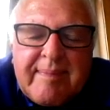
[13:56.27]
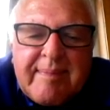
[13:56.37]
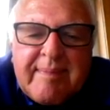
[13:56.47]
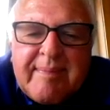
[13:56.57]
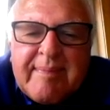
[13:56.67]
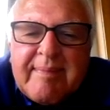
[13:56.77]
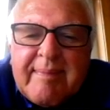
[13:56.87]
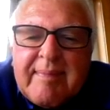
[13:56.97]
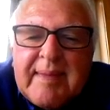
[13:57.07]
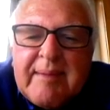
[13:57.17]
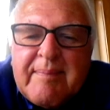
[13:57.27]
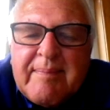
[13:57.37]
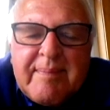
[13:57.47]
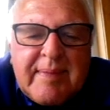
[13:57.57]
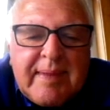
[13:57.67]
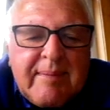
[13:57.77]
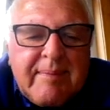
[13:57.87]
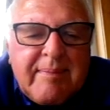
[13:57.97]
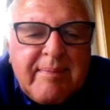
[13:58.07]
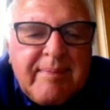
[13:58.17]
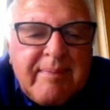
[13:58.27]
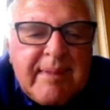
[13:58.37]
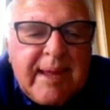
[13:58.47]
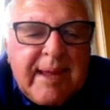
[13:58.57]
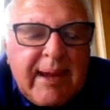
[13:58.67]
Lots of seafood, I would imagine, like